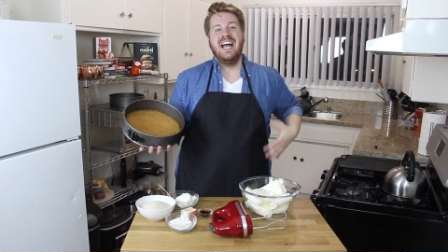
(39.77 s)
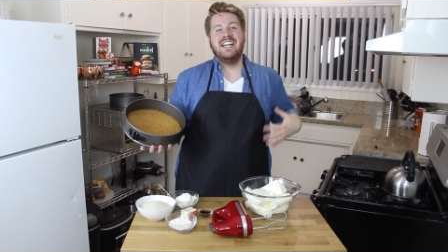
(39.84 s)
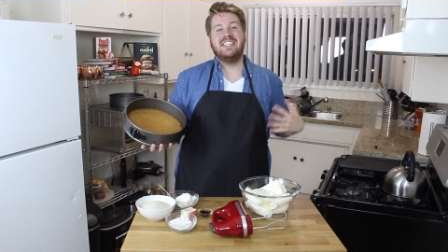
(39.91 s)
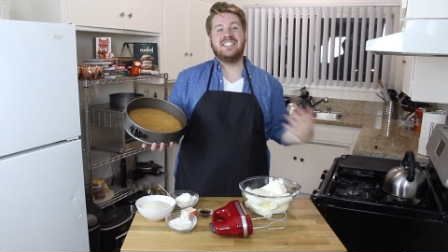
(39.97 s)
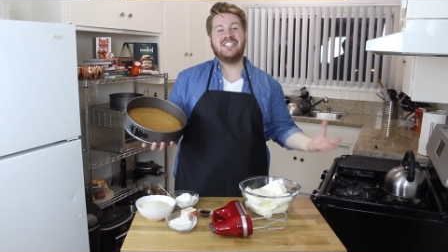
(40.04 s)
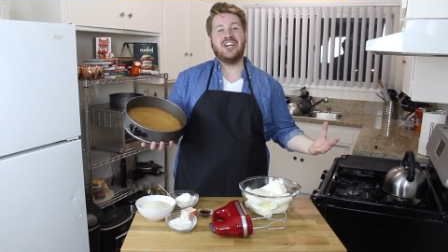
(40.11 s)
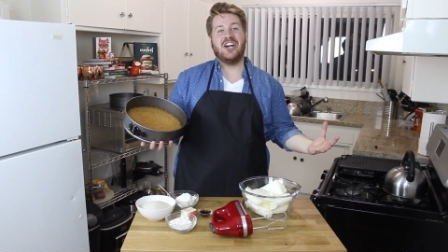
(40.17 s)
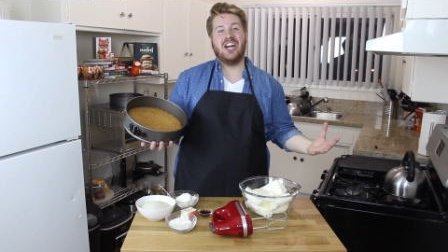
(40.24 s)
To
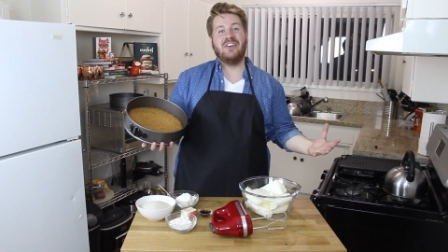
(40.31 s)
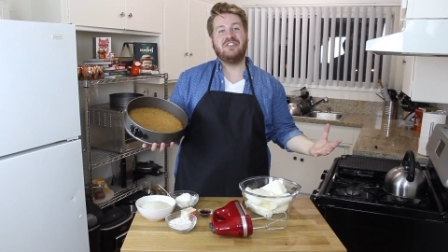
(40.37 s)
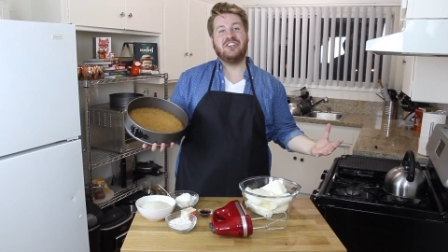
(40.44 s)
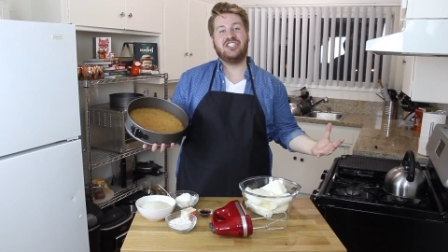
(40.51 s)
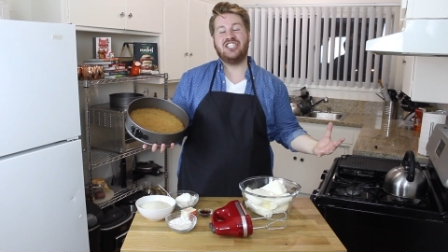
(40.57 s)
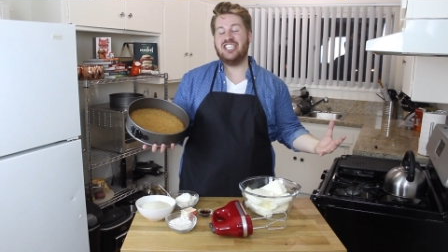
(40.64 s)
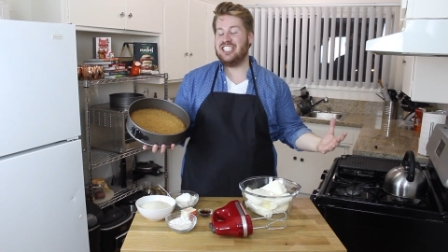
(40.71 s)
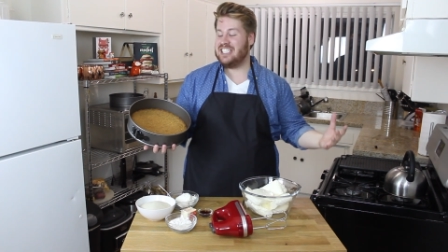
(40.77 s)
start off
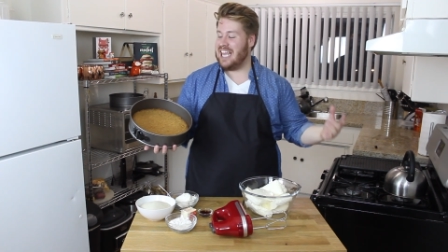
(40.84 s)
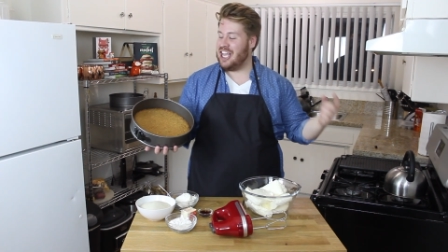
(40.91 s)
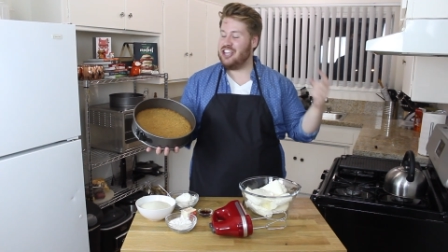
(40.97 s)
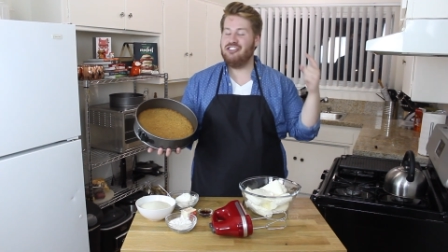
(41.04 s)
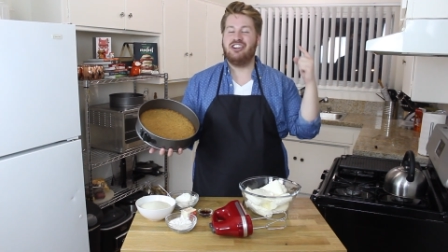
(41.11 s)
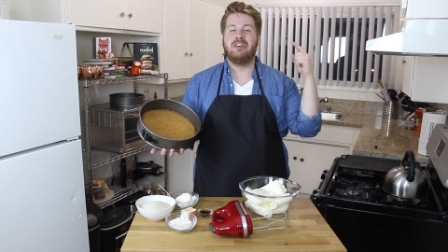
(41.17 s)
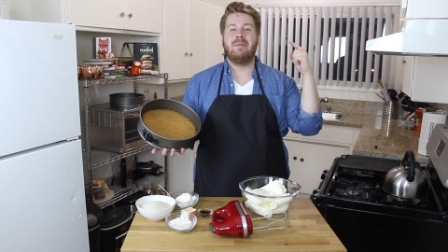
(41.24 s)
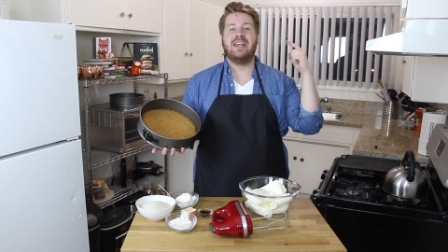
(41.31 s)
your cheesecake,
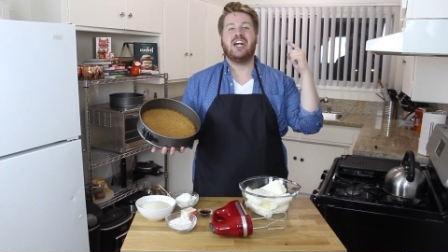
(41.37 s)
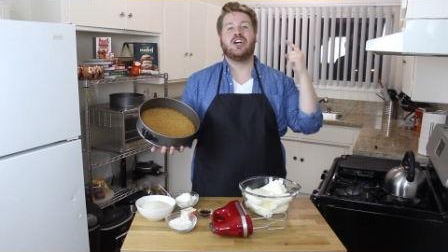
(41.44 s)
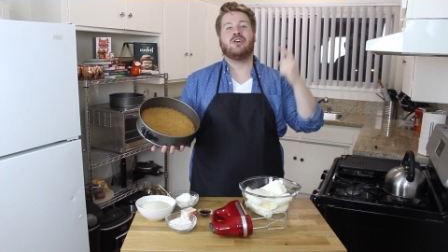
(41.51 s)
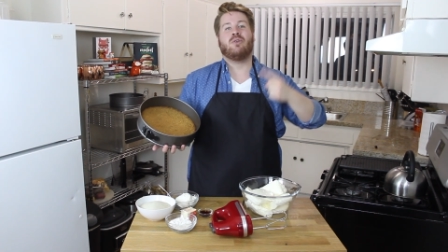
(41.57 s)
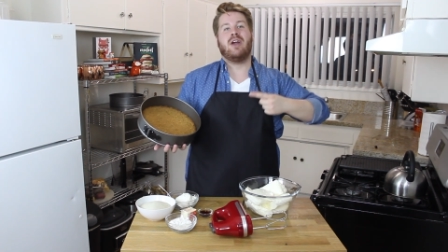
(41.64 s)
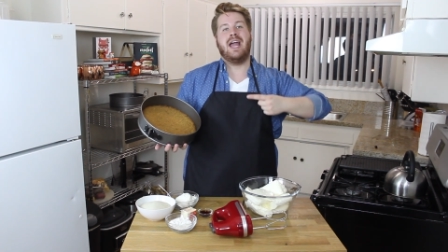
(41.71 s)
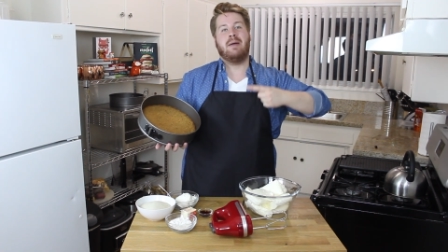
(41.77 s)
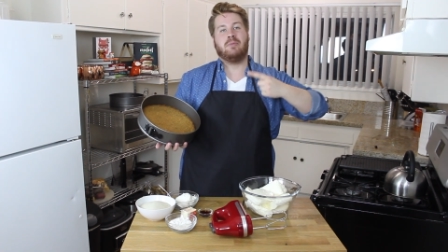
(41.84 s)
you need to make a
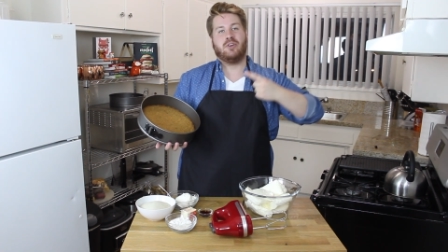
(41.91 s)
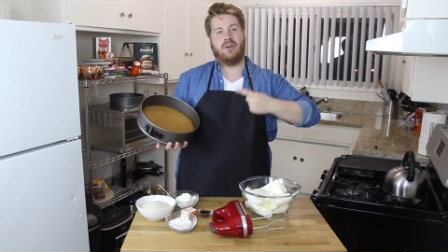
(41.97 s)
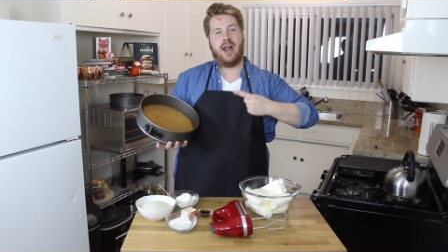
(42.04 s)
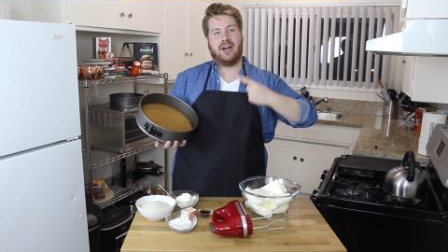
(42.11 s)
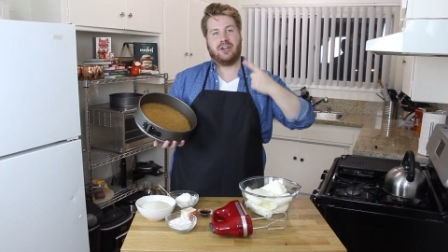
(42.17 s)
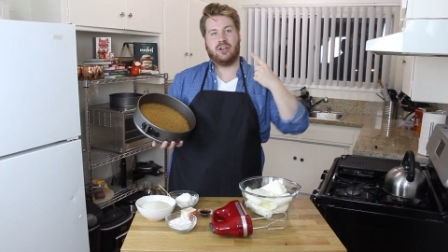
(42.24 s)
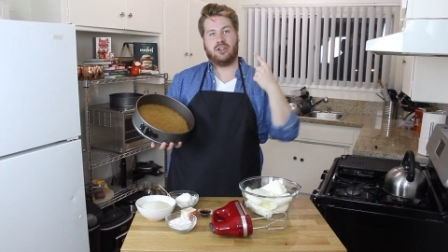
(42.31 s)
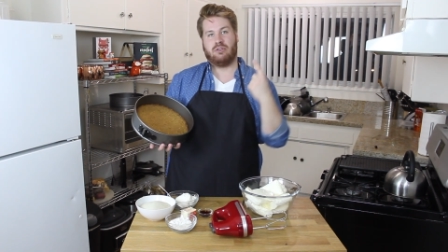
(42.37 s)
graham
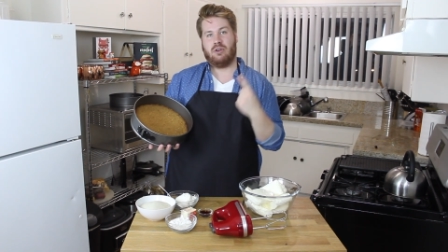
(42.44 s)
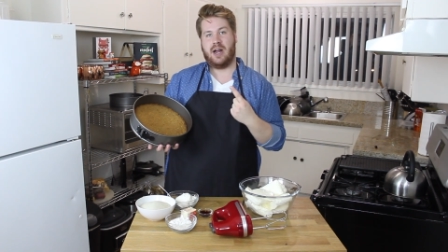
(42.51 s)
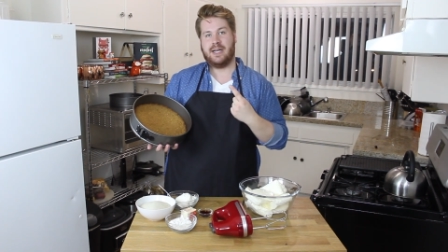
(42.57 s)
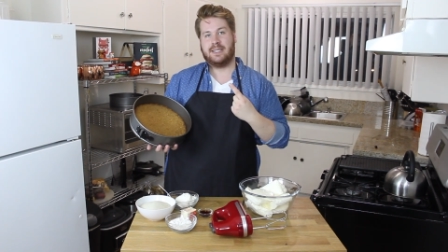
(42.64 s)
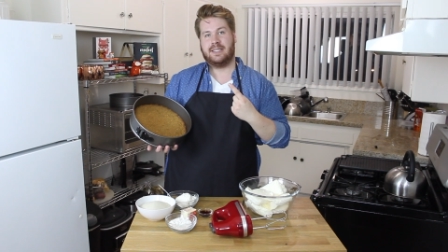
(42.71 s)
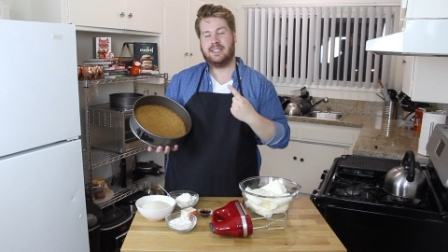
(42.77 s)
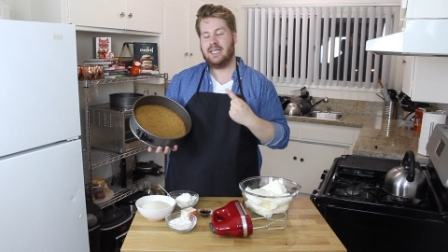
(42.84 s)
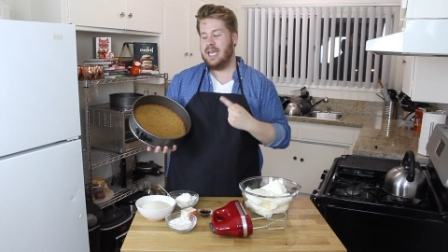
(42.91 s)
cracker
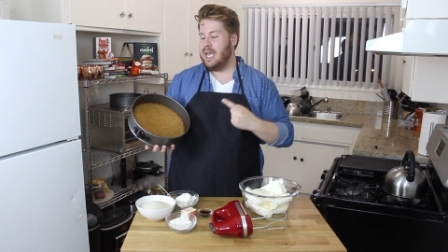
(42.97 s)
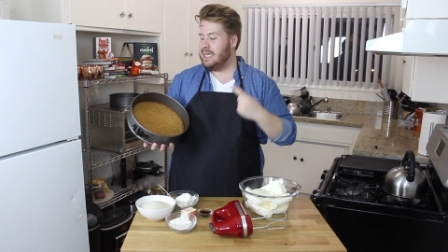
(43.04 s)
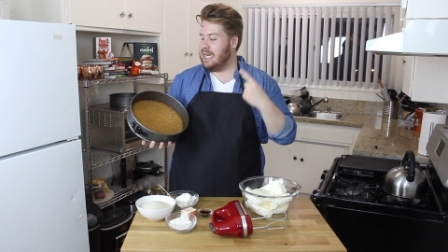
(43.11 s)
crust.